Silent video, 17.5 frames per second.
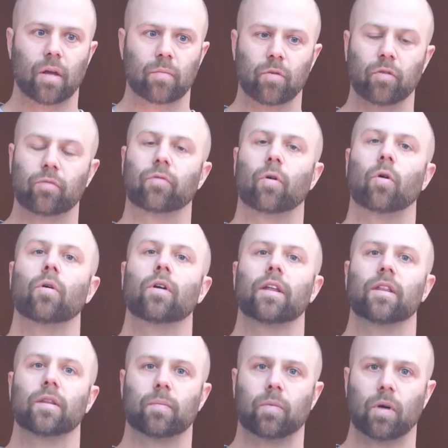move forward
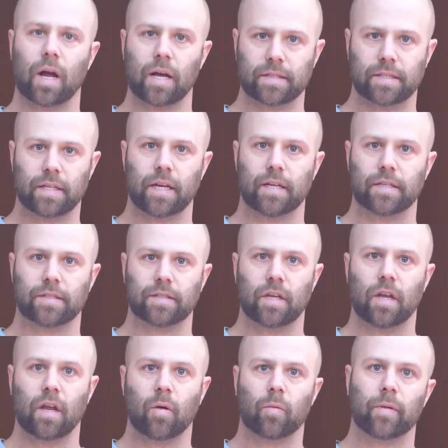in the process
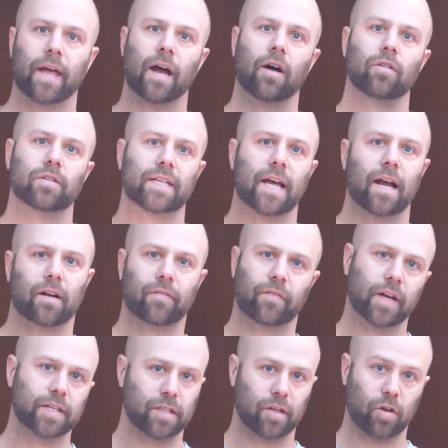without
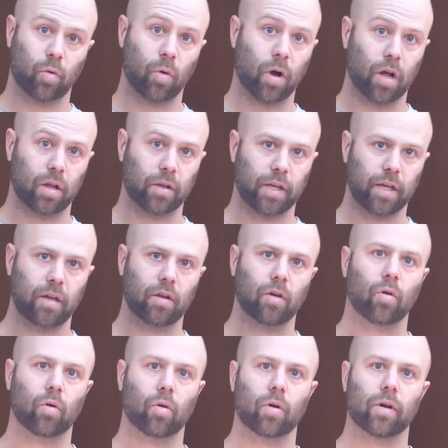sacrificing quality
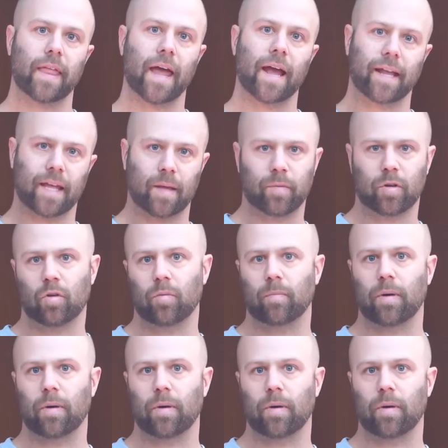or that chemical